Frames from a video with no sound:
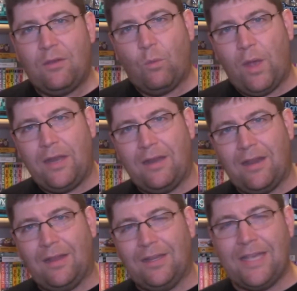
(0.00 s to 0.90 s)

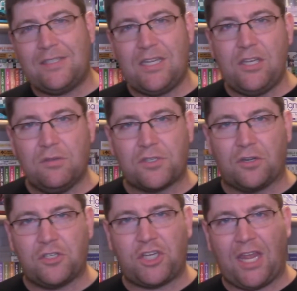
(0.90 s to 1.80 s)
when Lacie used
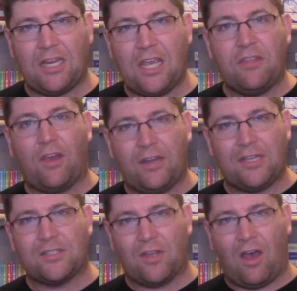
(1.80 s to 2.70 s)
her chain, he thought
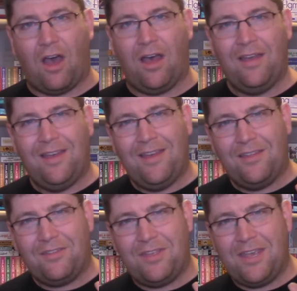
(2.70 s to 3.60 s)
he saw
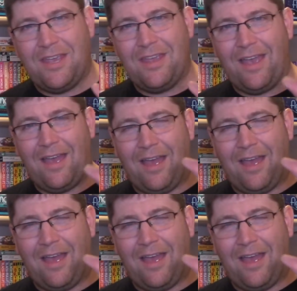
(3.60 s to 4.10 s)
the